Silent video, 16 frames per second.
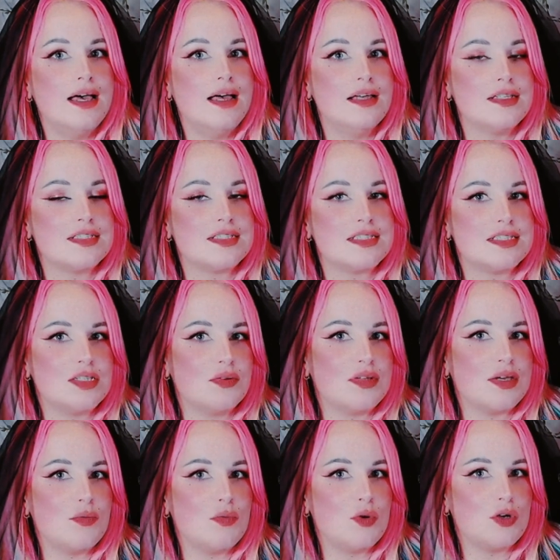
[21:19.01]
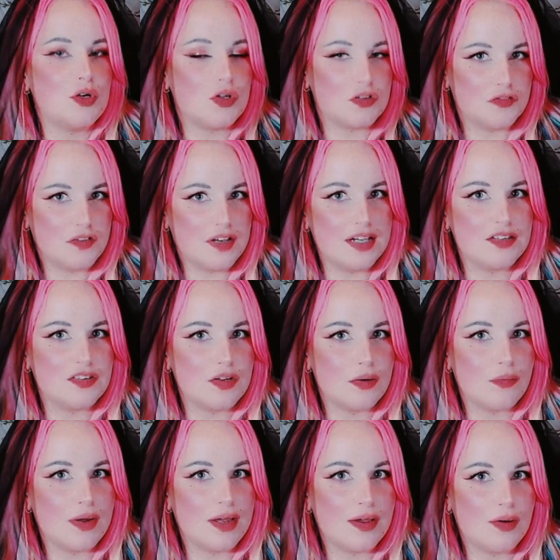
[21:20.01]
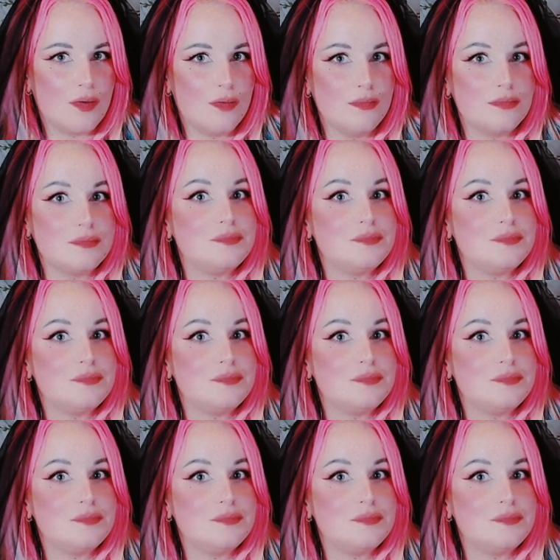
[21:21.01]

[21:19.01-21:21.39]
so they would not find their way home.